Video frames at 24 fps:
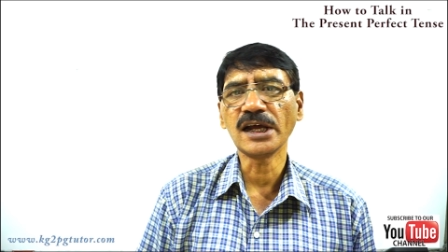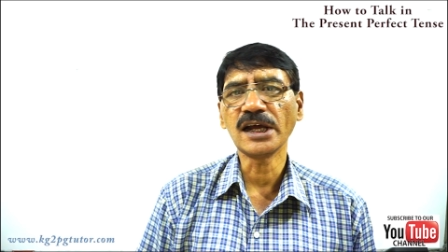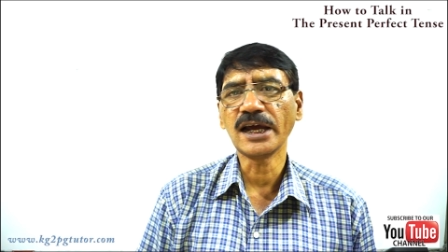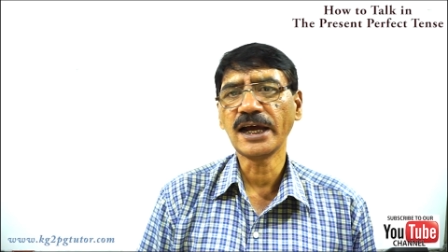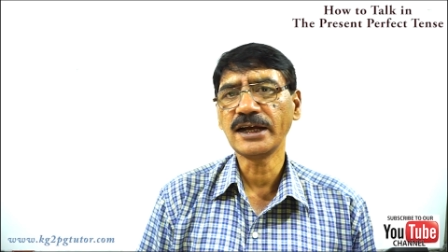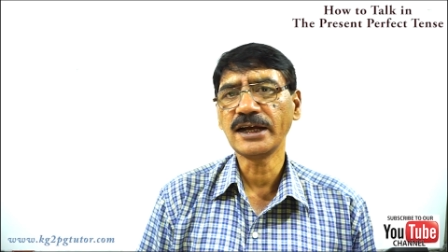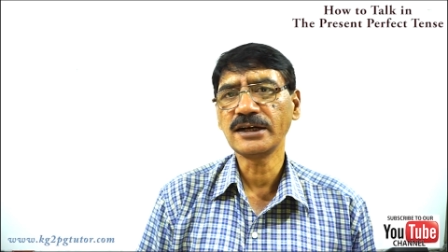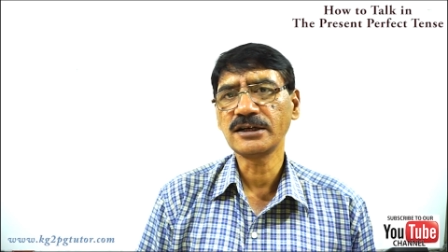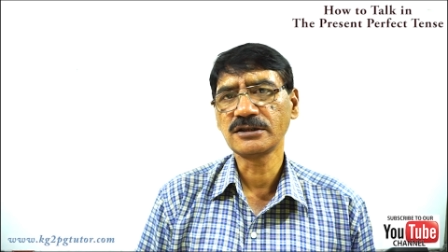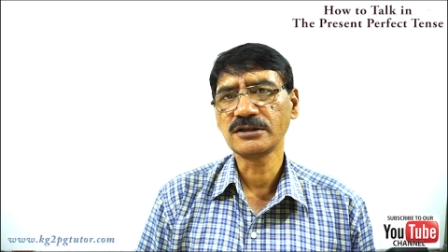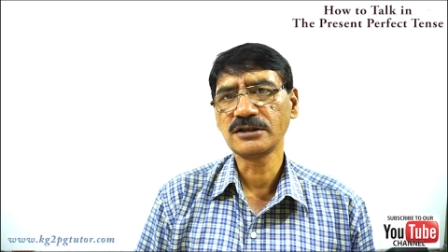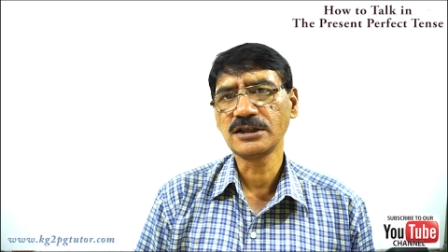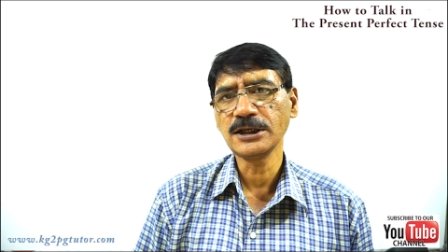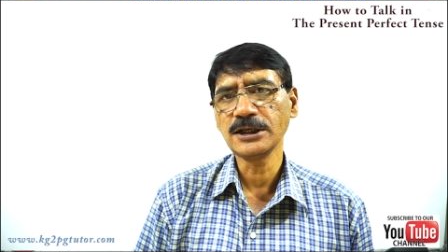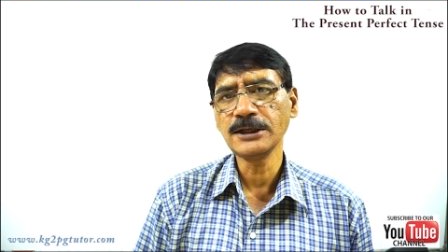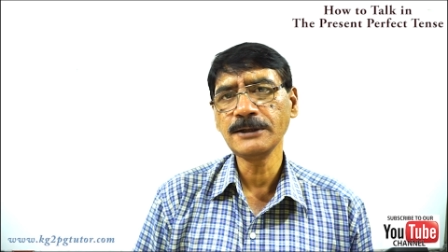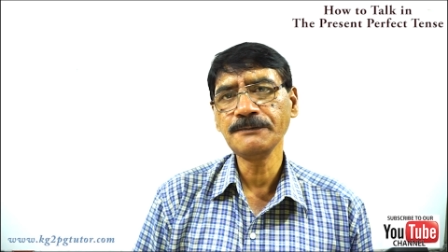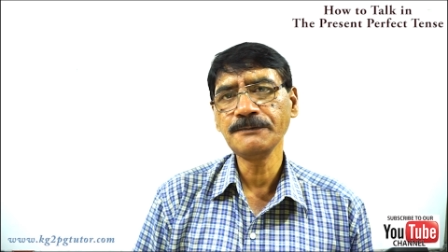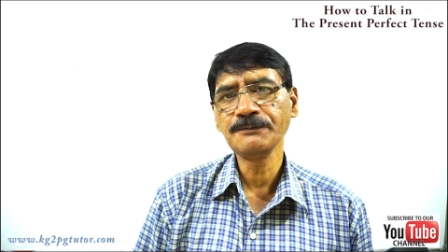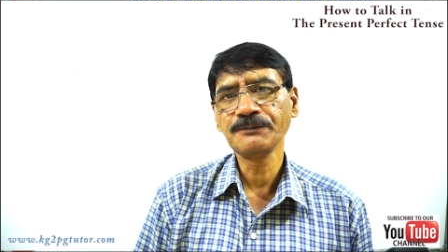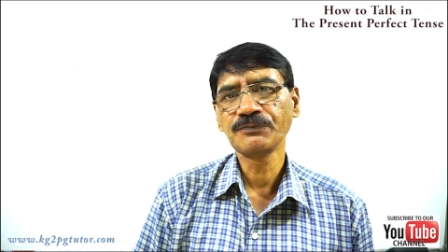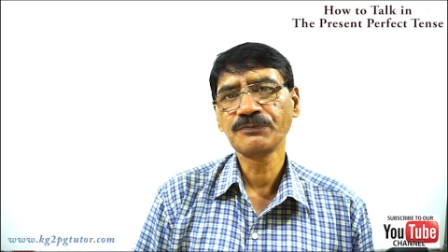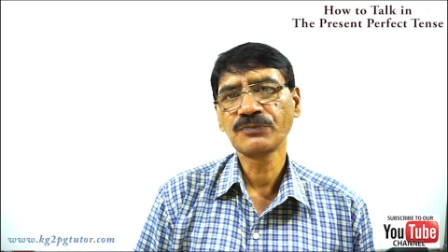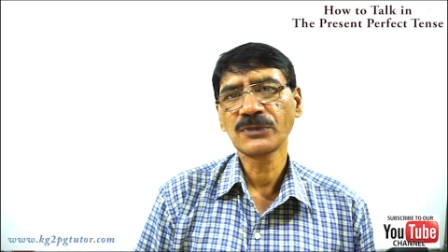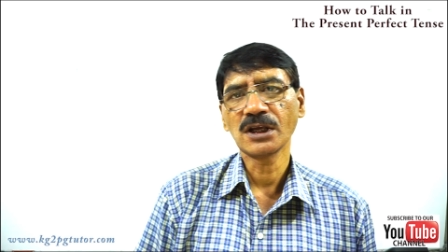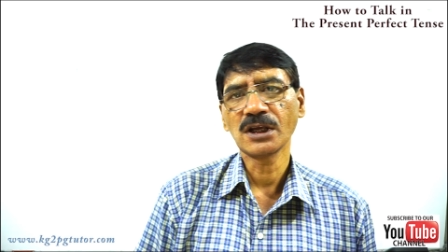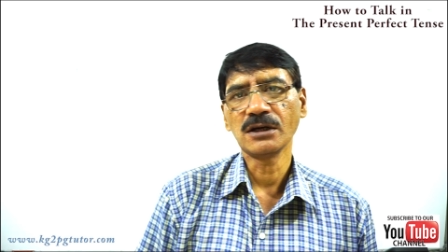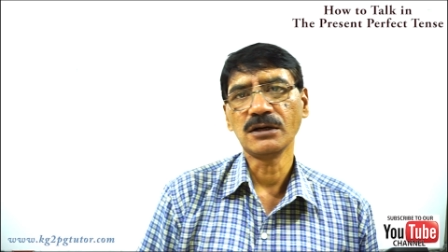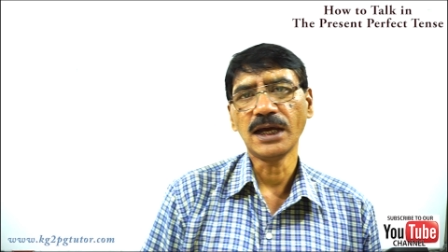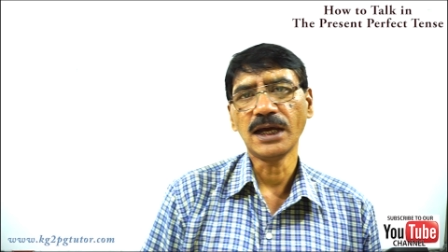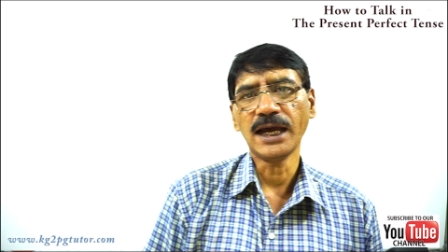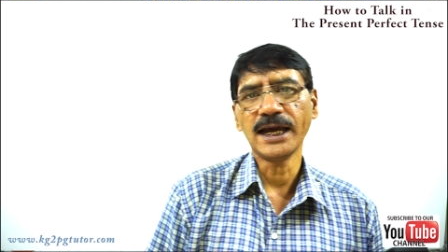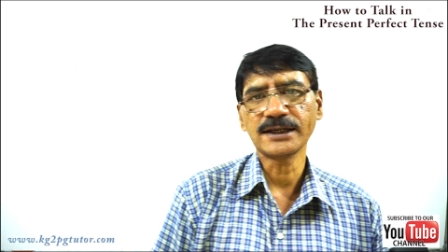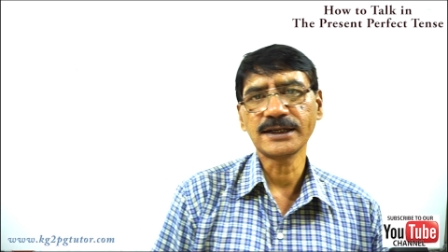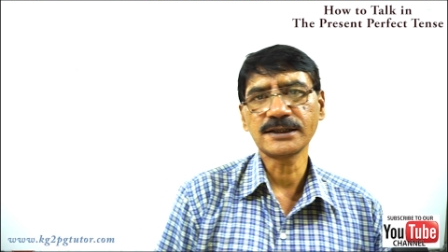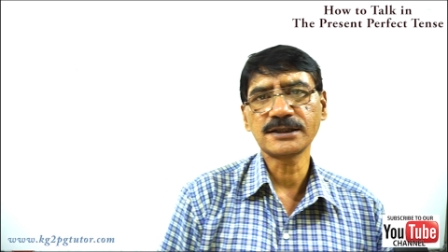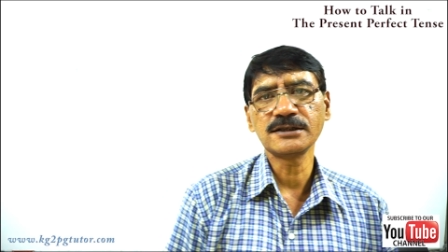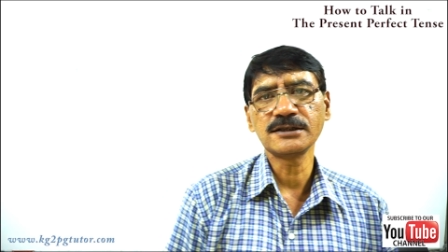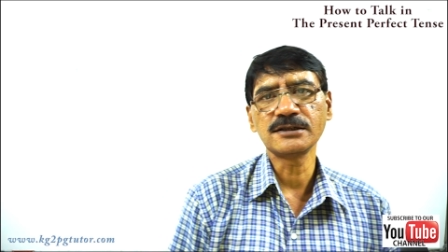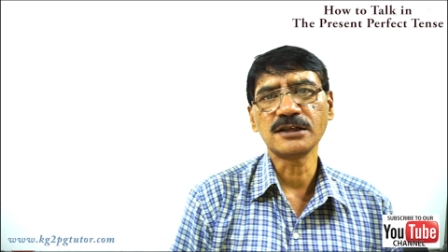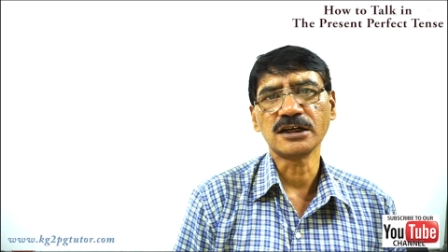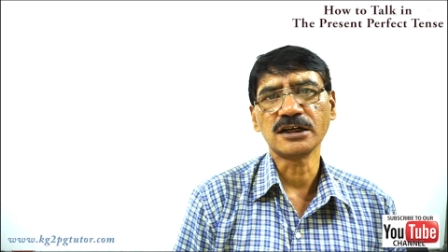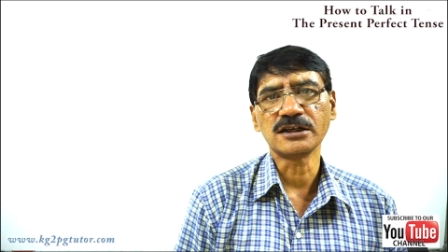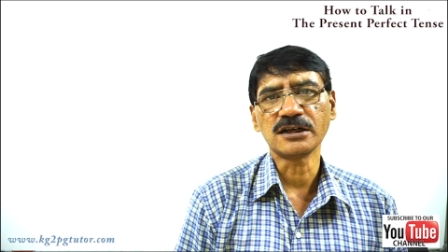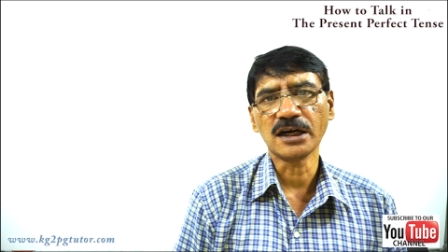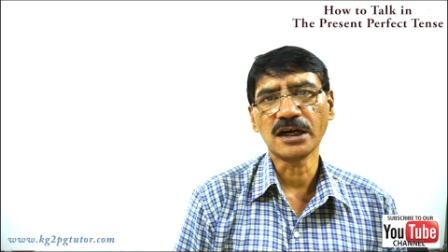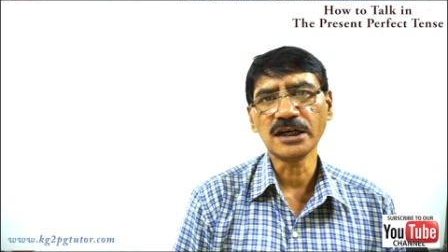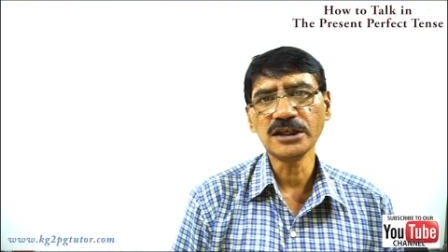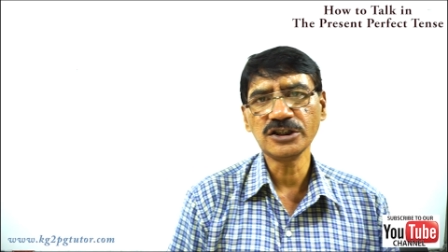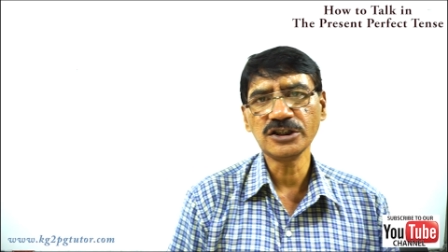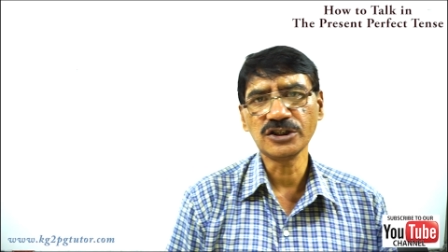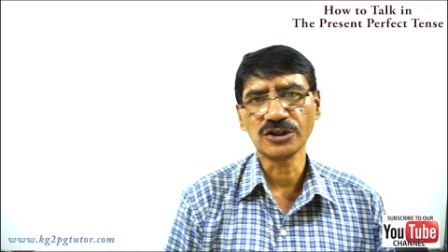and the accent that I